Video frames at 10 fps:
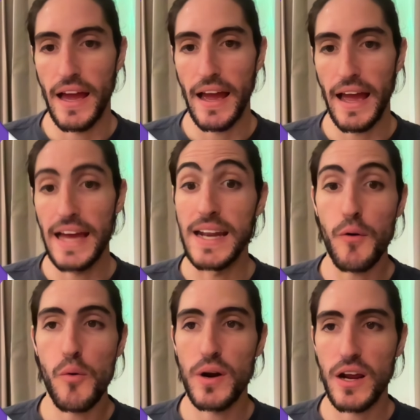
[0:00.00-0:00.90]
And now we
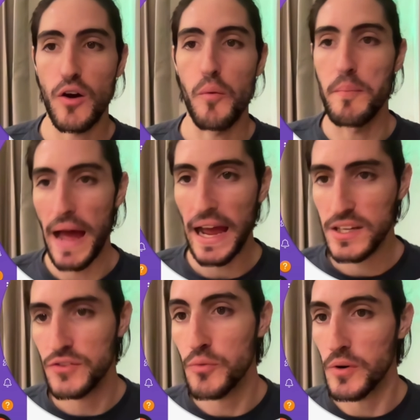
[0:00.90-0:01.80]
wanna go back
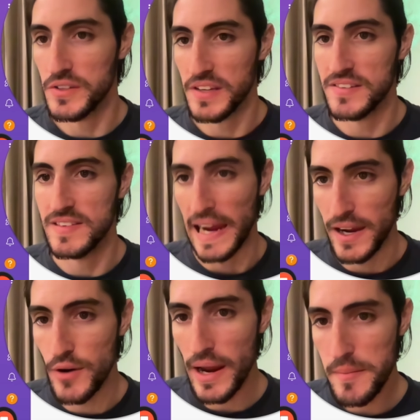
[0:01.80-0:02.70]
to where it says
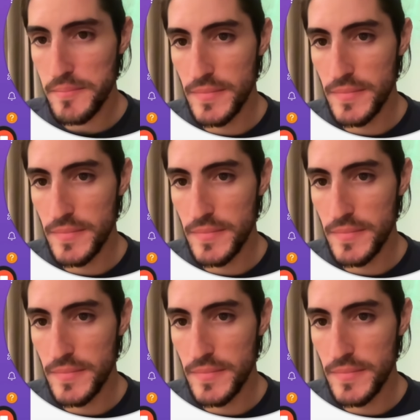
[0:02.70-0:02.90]
diagram.